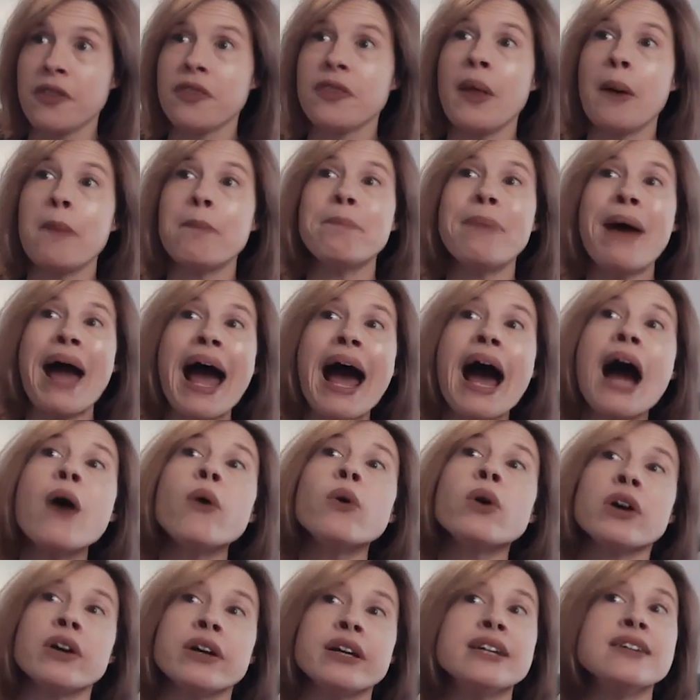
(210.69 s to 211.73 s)
The
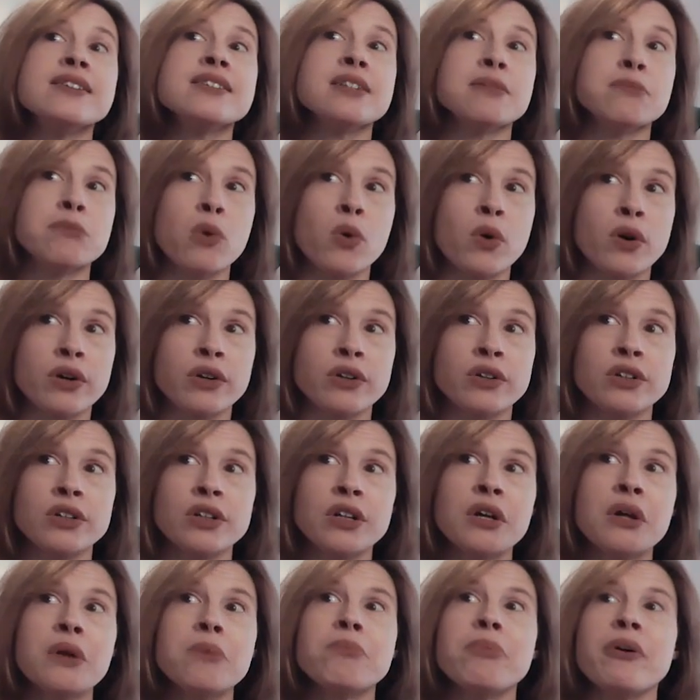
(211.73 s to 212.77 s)
power is
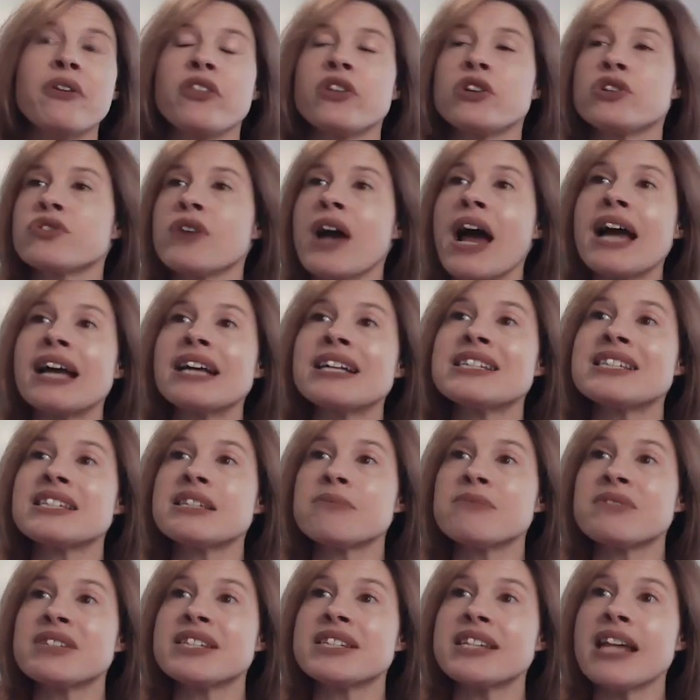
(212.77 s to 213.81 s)
immortal, but the dragons
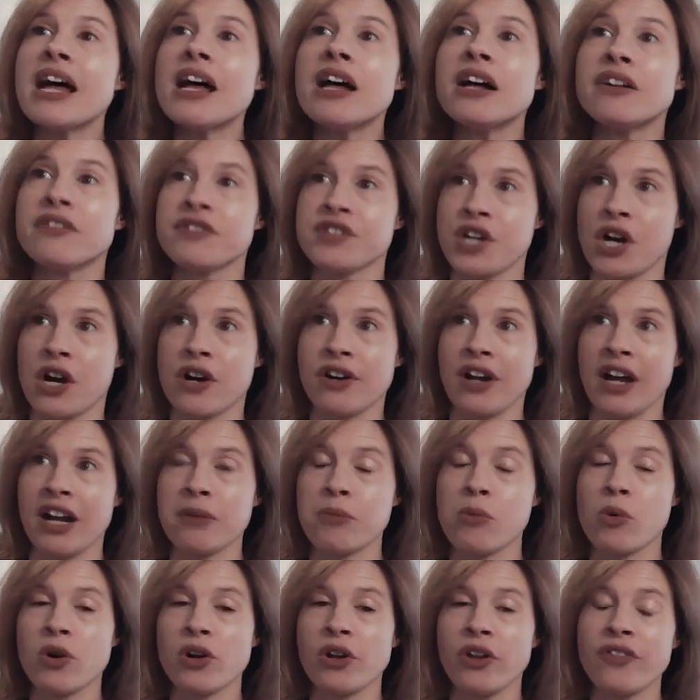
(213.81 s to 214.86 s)
themselves are not
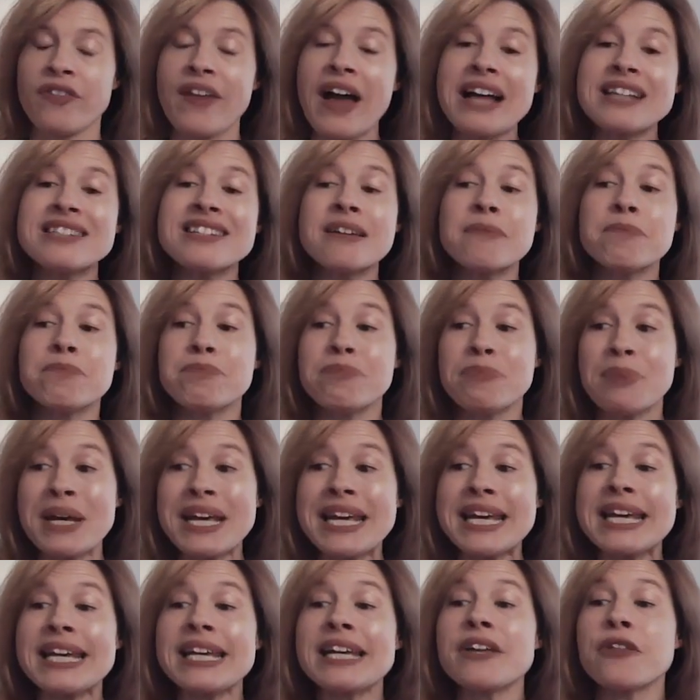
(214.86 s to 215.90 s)
immortal. That's a
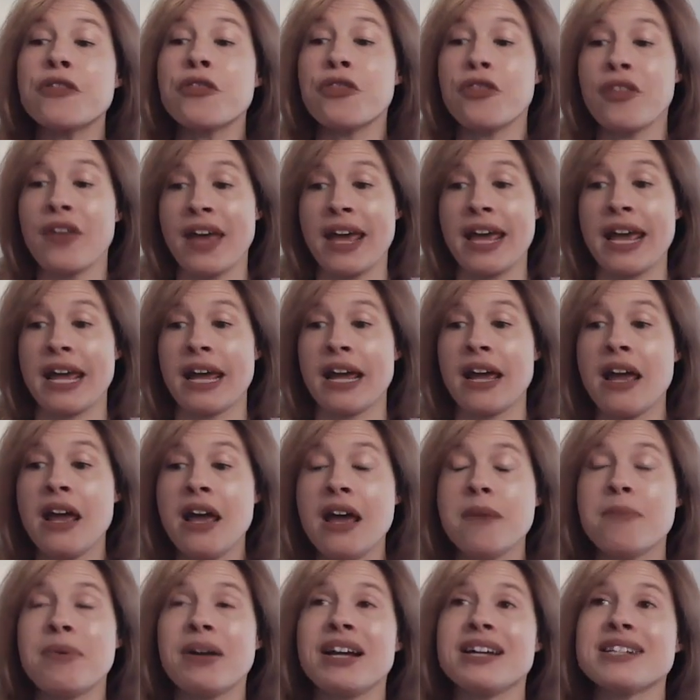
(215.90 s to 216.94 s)
big thing
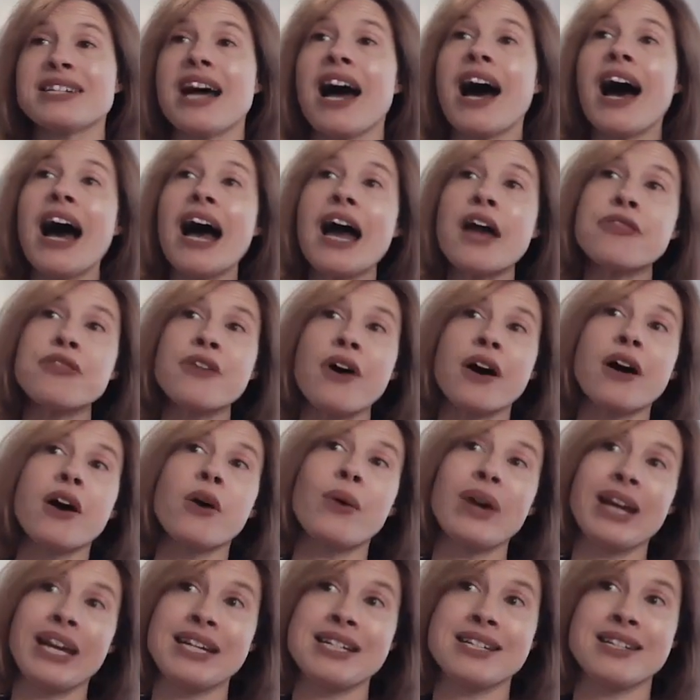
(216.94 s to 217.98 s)
because I thought
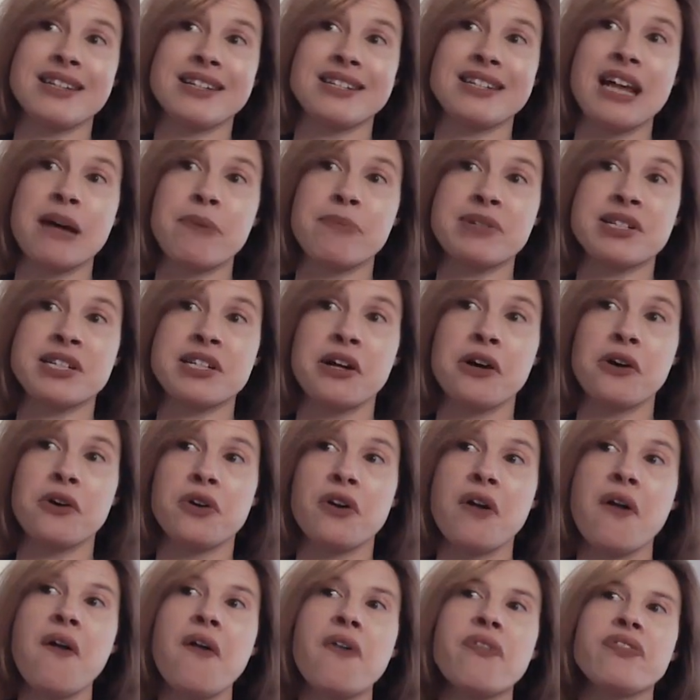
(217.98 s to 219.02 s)
going into this
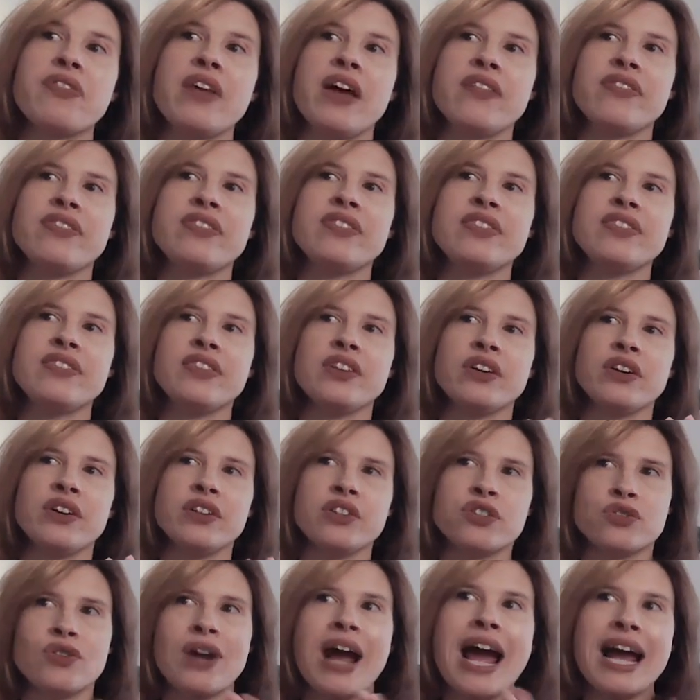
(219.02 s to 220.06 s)
episode that
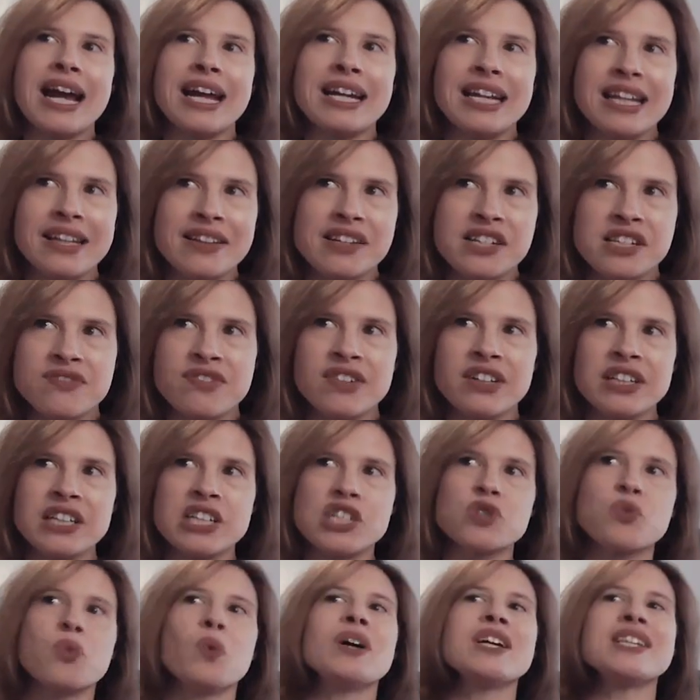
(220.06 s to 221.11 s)
the dragon in this
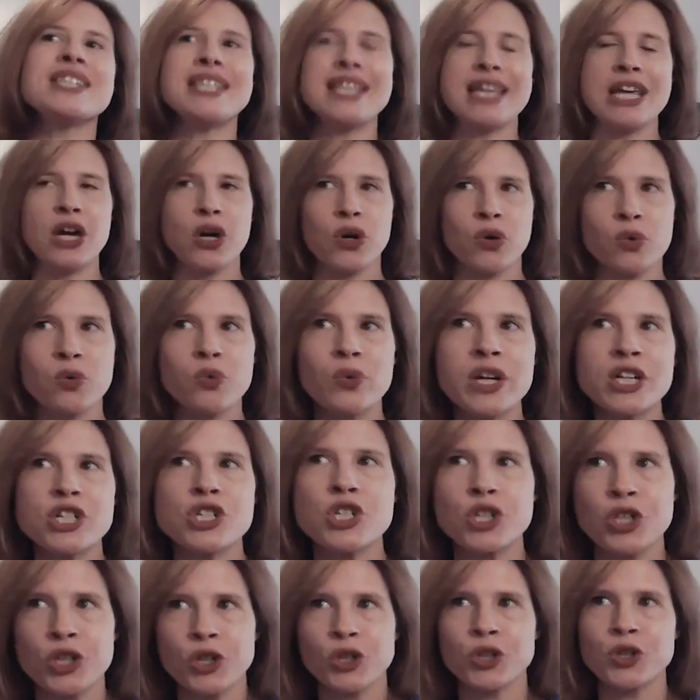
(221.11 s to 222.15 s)
village was the
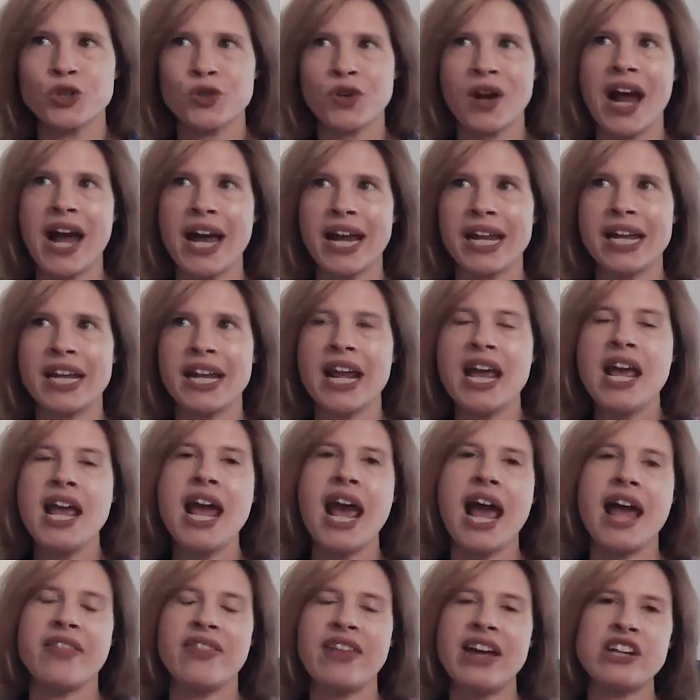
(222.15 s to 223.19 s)
original dragon
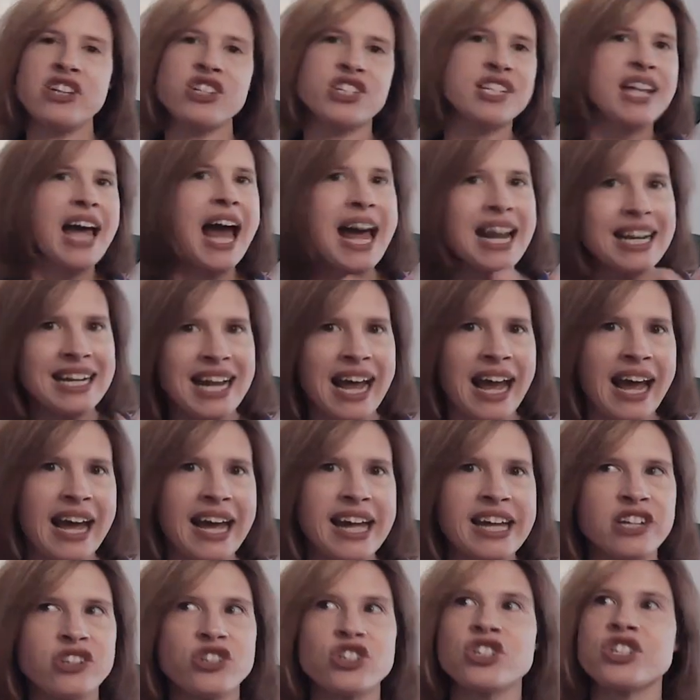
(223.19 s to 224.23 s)
and they just hadn't
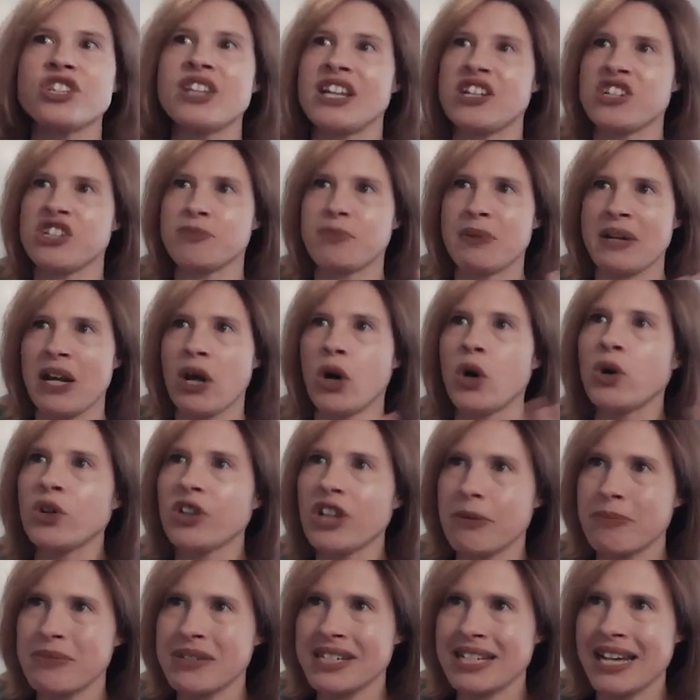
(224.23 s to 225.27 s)
aged. They just been
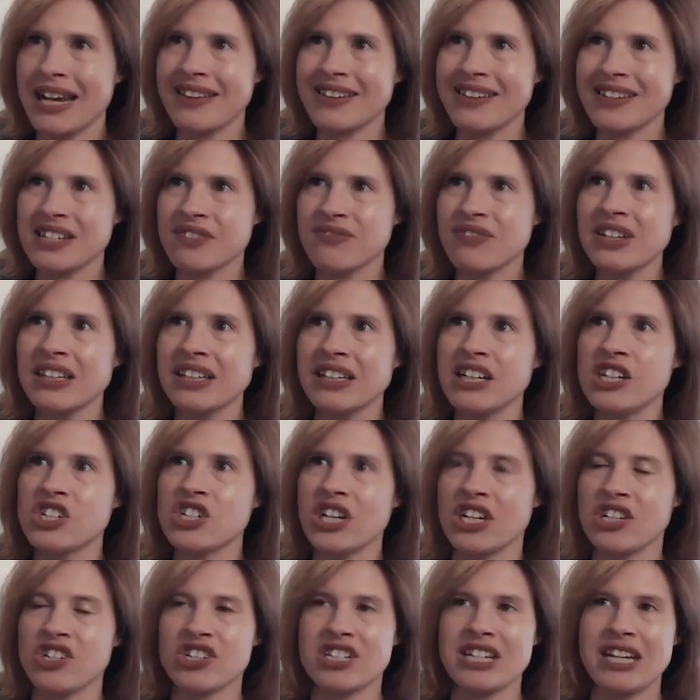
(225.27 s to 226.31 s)
holed up inside this village
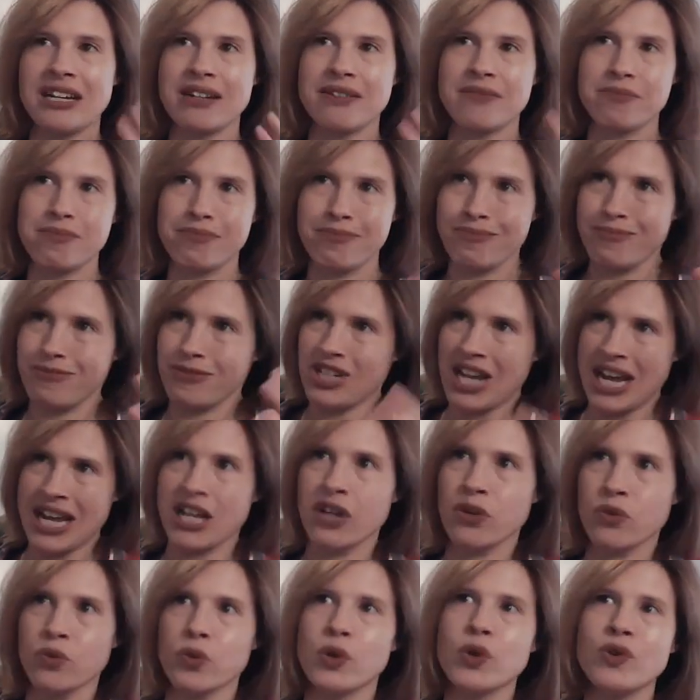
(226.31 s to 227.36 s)
and just had
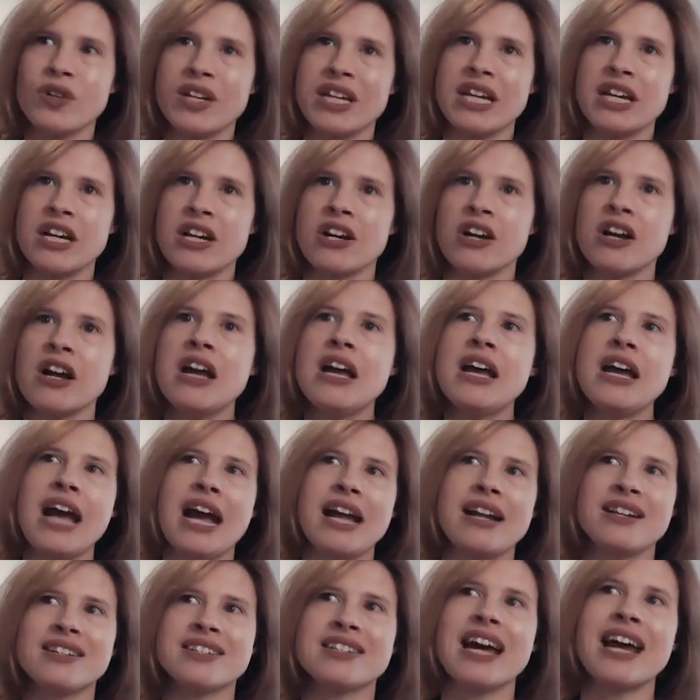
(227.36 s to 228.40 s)
taken root here
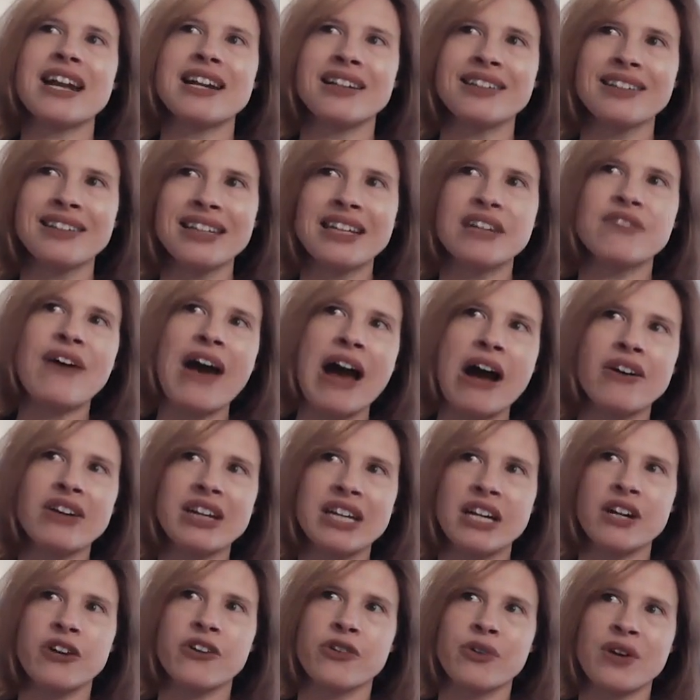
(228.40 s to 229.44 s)
and decided to live out
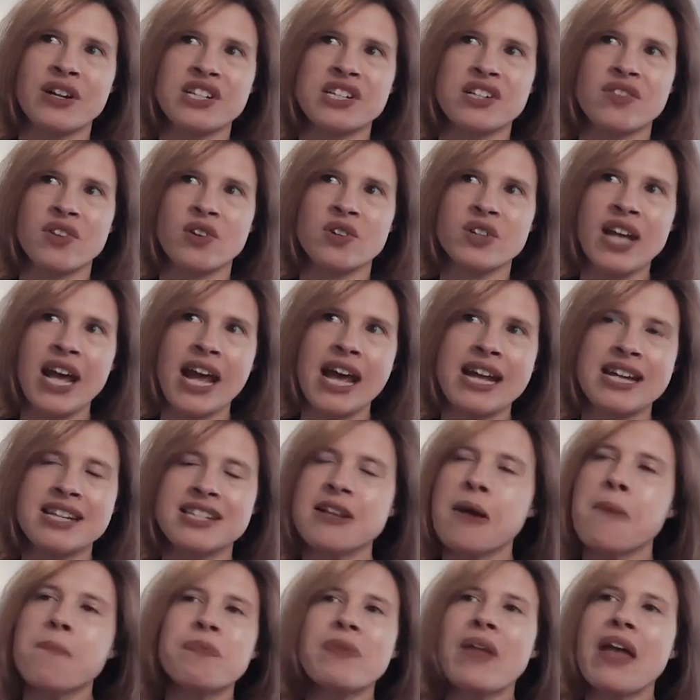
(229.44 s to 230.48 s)
here the rest of their days.